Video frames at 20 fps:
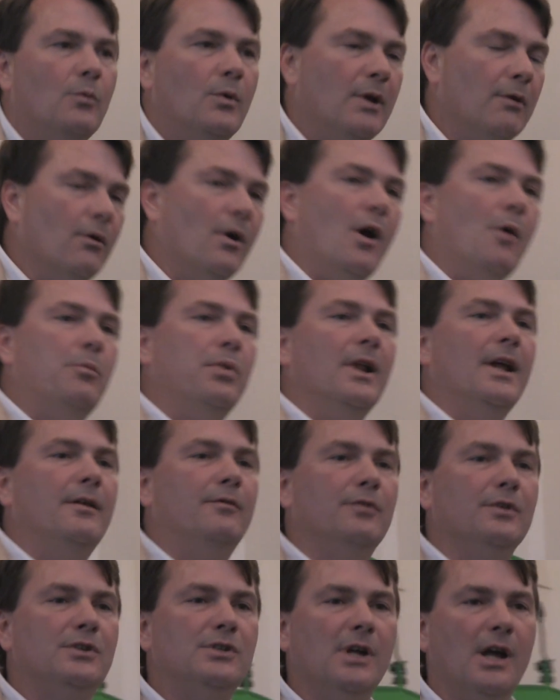We were all
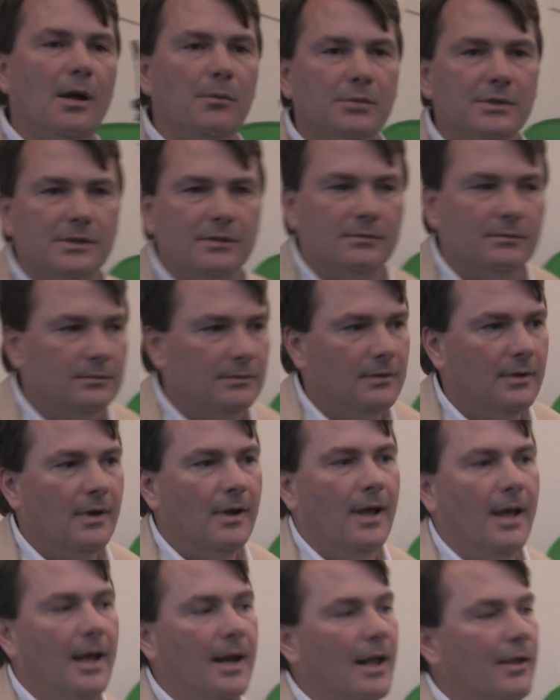played for chumps.
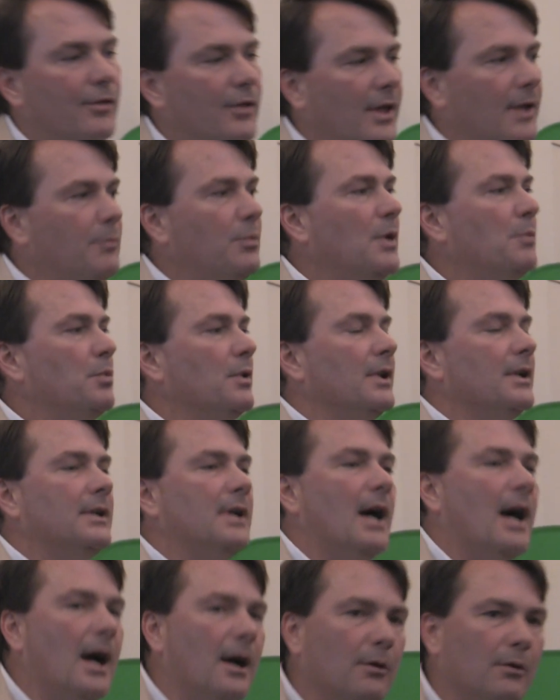And I think people in
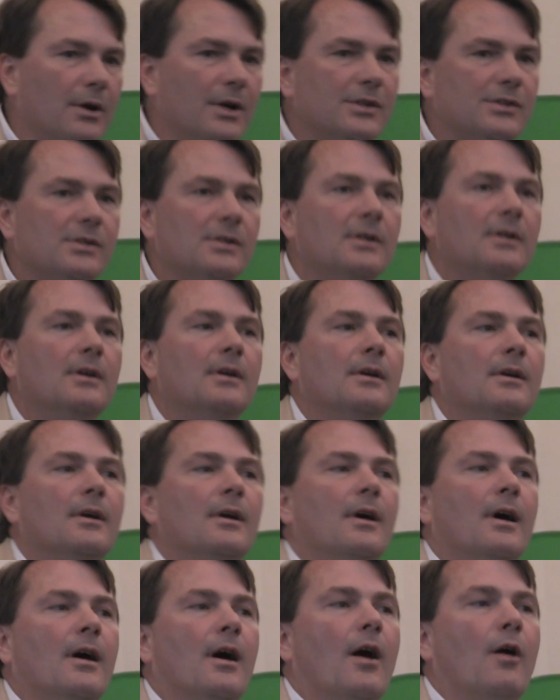Congress
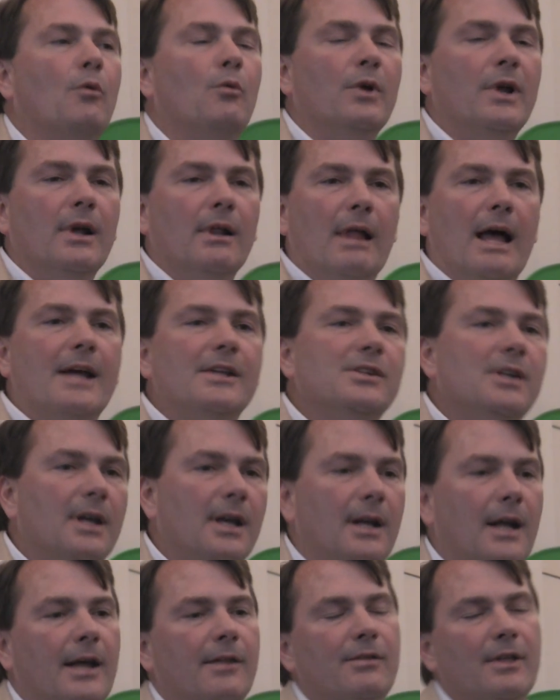are
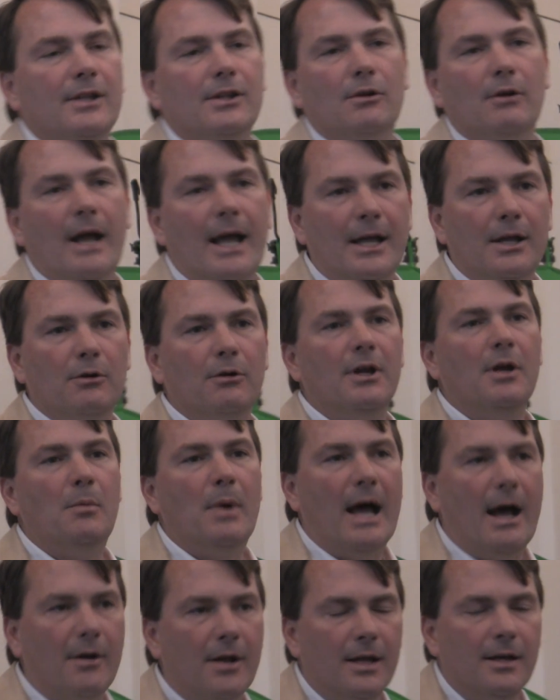realizing it. I think they're angry
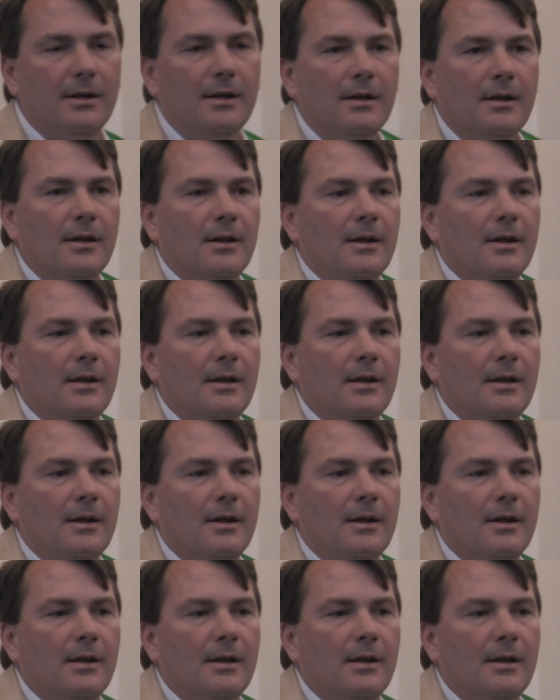about it.